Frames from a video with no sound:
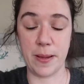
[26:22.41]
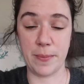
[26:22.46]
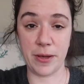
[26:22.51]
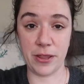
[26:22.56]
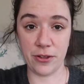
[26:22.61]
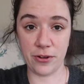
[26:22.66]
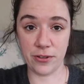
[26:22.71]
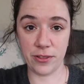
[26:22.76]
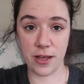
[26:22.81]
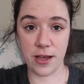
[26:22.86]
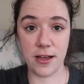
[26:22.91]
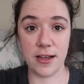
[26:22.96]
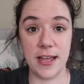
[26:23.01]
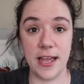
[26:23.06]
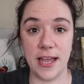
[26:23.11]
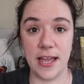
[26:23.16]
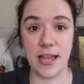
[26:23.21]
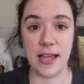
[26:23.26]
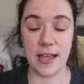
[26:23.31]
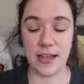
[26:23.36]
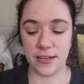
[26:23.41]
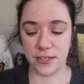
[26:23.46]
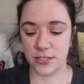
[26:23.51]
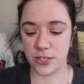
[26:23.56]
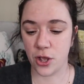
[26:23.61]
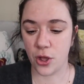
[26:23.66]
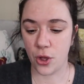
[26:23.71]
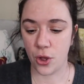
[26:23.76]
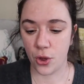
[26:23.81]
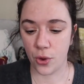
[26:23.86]
my mother-in-law,
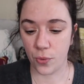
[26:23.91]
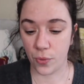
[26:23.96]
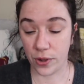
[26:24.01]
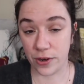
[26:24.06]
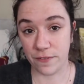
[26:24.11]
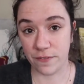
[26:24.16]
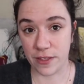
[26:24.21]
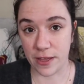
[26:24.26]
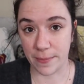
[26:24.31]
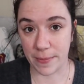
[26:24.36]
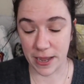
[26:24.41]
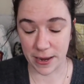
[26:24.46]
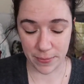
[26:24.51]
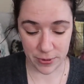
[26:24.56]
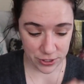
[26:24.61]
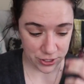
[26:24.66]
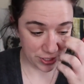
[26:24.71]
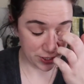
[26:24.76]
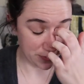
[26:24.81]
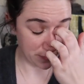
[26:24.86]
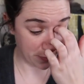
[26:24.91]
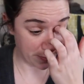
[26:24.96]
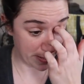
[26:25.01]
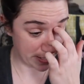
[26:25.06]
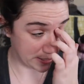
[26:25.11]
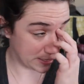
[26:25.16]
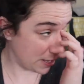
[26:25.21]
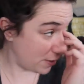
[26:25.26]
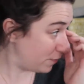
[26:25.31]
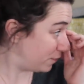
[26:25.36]
and one of them I purchased for
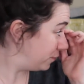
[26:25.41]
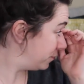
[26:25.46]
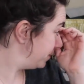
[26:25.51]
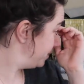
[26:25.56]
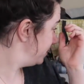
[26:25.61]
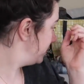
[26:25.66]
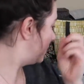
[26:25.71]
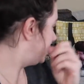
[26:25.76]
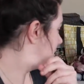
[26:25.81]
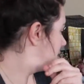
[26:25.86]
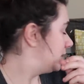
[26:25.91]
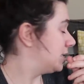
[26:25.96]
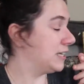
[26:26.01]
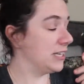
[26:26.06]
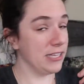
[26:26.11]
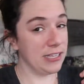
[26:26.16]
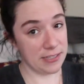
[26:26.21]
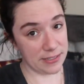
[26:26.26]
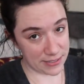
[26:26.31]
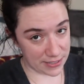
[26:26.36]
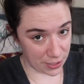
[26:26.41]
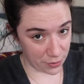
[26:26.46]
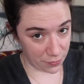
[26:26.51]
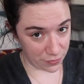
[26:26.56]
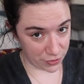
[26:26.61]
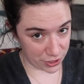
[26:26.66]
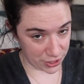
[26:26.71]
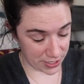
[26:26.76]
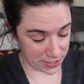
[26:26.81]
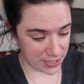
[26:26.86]
myself,
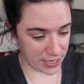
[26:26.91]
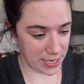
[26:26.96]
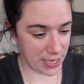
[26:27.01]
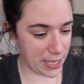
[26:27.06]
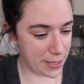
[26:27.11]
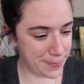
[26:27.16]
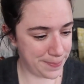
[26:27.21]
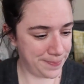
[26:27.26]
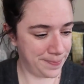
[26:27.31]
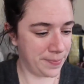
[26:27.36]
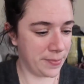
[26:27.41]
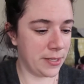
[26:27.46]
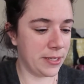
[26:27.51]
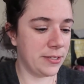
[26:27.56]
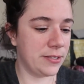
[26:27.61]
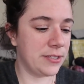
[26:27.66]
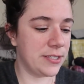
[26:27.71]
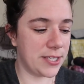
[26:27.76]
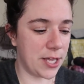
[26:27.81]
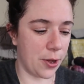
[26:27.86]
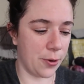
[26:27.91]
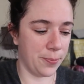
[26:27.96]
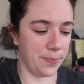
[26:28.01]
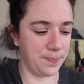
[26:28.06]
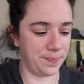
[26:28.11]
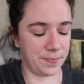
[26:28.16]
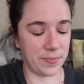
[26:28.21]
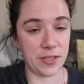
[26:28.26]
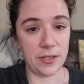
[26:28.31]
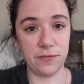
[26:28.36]
selfish as I am. So
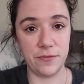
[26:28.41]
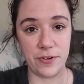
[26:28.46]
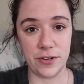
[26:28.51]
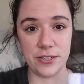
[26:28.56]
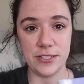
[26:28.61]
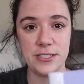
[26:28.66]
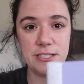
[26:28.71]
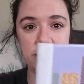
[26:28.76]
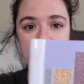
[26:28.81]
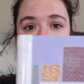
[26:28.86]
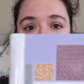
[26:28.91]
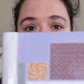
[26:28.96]
first